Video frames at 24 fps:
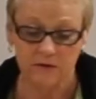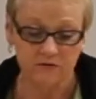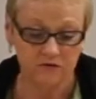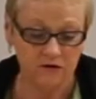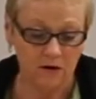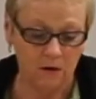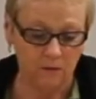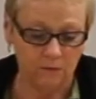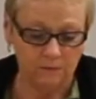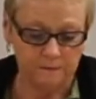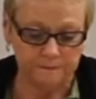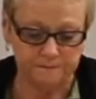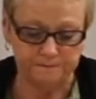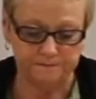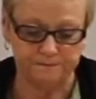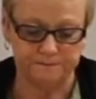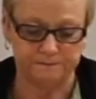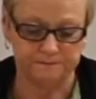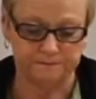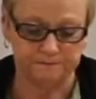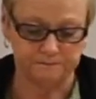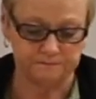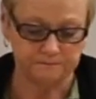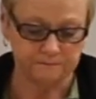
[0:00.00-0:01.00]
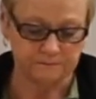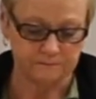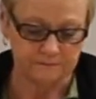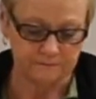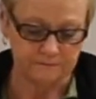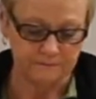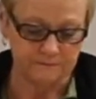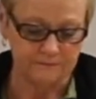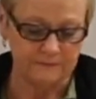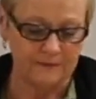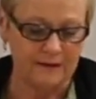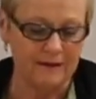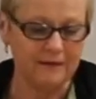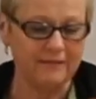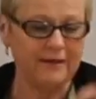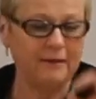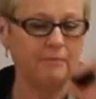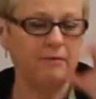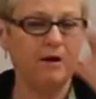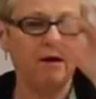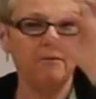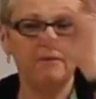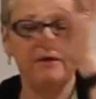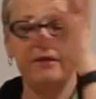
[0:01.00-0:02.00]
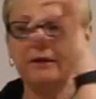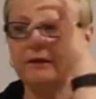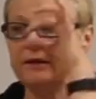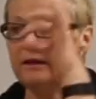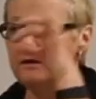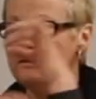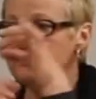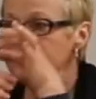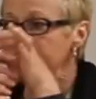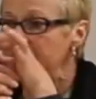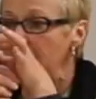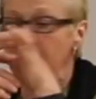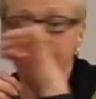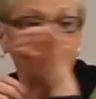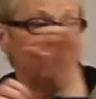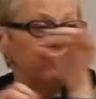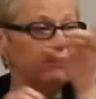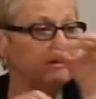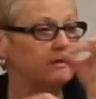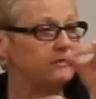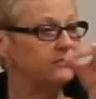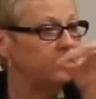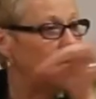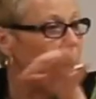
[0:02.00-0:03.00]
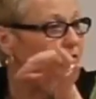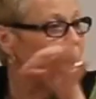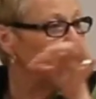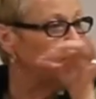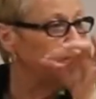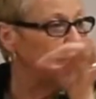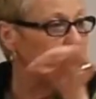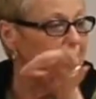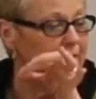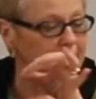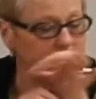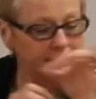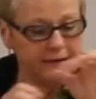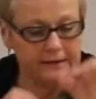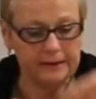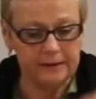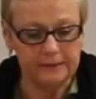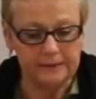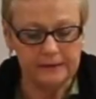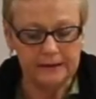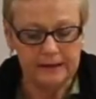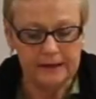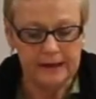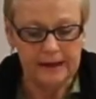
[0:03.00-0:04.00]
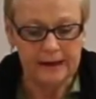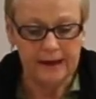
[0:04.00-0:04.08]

So they brought me the little salsa, salsa plate, you know,